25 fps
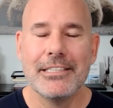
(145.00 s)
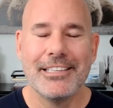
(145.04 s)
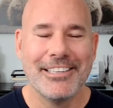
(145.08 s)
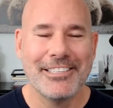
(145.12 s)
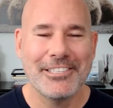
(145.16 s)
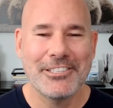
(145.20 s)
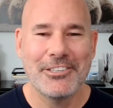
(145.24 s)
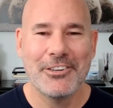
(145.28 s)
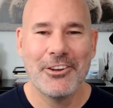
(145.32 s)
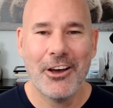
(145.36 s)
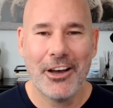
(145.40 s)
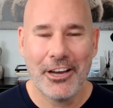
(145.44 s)

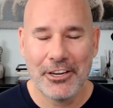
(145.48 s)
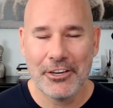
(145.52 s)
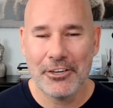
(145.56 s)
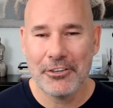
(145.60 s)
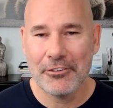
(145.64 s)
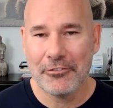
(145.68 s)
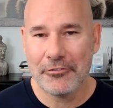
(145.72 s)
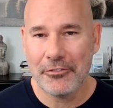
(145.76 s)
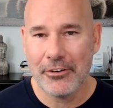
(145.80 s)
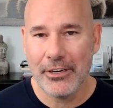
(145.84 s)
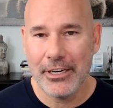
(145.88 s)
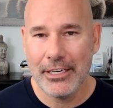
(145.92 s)
is not your
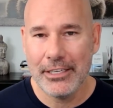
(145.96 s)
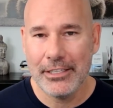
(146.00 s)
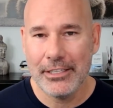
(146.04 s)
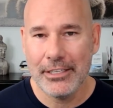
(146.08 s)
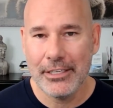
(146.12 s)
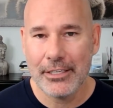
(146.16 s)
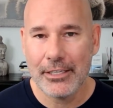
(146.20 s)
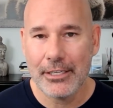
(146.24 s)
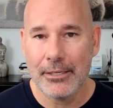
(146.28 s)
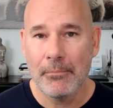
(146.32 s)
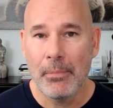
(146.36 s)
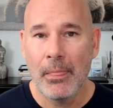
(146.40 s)
friend
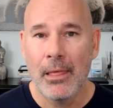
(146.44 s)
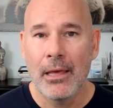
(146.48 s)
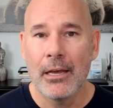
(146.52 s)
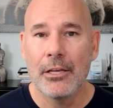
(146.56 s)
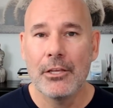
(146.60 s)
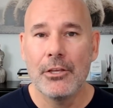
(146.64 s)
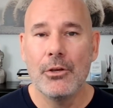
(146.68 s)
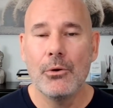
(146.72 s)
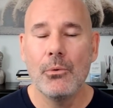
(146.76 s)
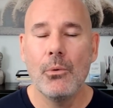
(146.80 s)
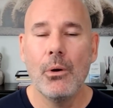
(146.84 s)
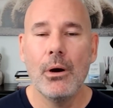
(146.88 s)
here.
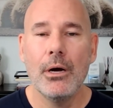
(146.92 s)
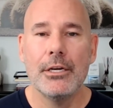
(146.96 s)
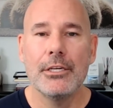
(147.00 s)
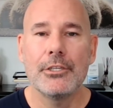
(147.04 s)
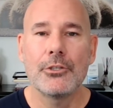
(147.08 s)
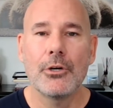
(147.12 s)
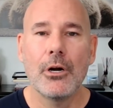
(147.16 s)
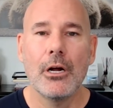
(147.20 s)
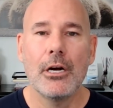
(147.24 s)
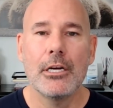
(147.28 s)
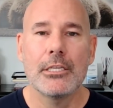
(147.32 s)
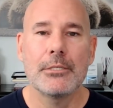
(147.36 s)
You want to
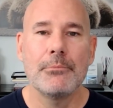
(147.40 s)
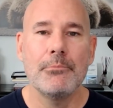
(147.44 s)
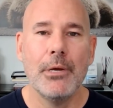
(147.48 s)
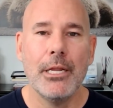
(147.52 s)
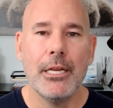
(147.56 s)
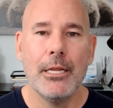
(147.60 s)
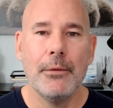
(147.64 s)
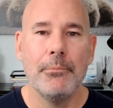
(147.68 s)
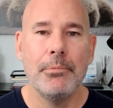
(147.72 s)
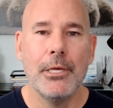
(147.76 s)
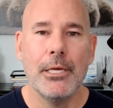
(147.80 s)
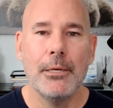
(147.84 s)
draw as
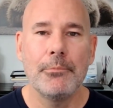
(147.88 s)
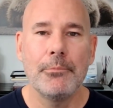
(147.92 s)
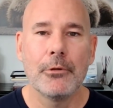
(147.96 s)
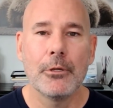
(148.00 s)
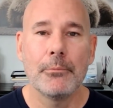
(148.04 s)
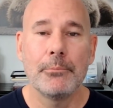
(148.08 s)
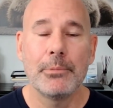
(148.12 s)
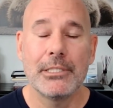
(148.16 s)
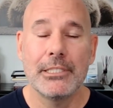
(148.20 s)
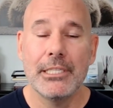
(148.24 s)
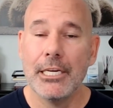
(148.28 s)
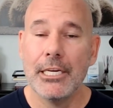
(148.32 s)
many people,
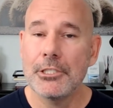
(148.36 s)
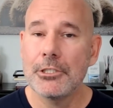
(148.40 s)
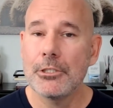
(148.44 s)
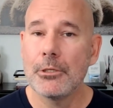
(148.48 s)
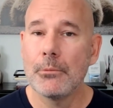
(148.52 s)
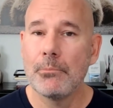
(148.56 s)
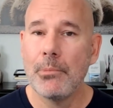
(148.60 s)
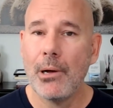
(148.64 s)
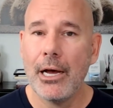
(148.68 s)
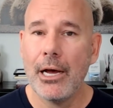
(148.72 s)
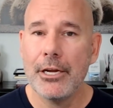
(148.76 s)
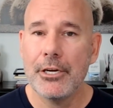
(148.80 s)
potential
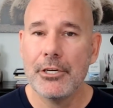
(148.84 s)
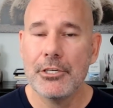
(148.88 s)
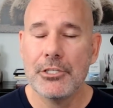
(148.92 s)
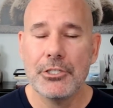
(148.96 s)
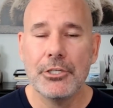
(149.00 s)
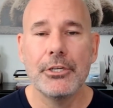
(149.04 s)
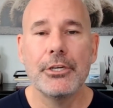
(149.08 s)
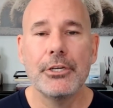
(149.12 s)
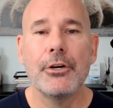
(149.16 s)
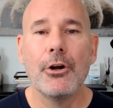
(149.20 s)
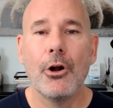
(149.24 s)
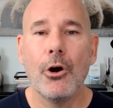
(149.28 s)
buyers
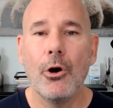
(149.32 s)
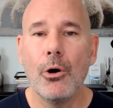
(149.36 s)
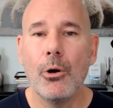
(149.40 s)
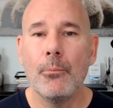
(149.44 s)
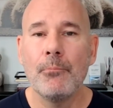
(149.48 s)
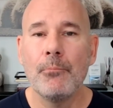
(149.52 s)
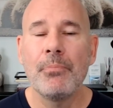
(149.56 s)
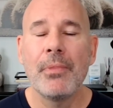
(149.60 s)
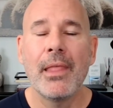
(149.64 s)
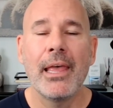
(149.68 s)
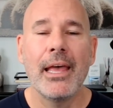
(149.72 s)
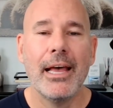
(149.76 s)
to your
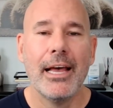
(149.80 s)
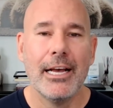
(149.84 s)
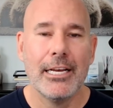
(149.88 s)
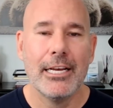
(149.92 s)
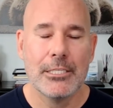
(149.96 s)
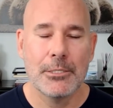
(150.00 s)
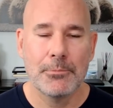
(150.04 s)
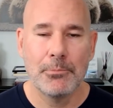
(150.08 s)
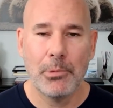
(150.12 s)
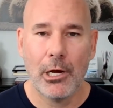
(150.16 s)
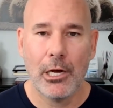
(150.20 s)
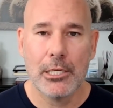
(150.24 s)
home
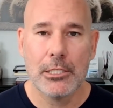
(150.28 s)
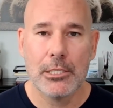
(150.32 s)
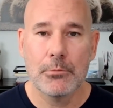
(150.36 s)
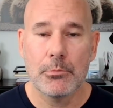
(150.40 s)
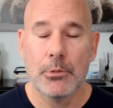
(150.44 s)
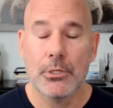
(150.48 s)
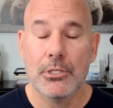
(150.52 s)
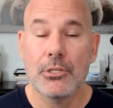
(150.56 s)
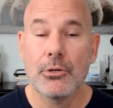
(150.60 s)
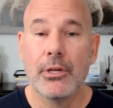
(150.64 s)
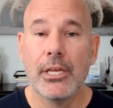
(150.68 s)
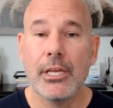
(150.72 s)
as possible.
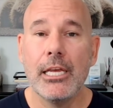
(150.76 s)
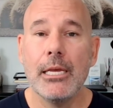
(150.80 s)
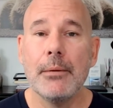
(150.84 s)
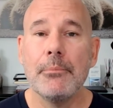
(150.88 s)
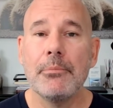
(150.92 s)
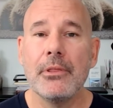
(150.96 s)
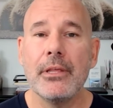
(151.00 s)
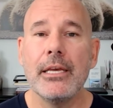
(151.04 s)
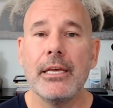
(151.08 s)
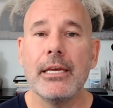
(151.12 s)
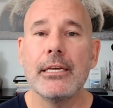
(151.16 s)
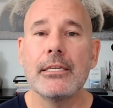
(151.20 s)
So keep
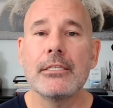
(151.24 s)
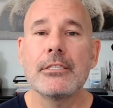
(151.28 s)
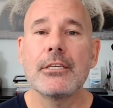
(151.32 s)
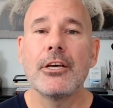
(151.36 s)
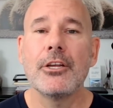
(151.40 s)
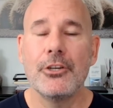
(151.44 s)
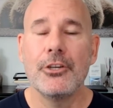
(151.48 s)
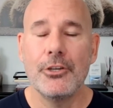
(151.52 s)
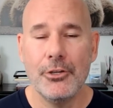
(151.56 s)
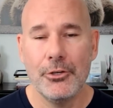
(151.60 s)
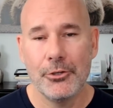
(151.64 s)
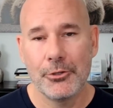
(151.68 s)
things
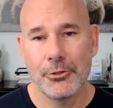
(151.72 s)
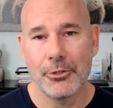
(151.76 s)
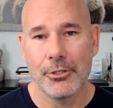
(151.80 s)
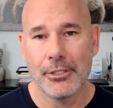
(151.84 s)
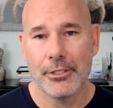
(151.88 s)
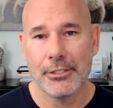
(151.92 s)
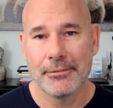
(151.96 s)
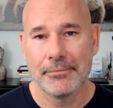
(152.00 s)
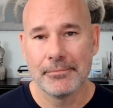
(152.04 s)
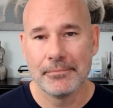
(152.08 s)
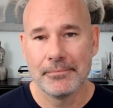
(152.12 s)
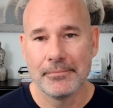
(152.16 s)

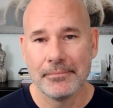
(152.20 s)
neutral.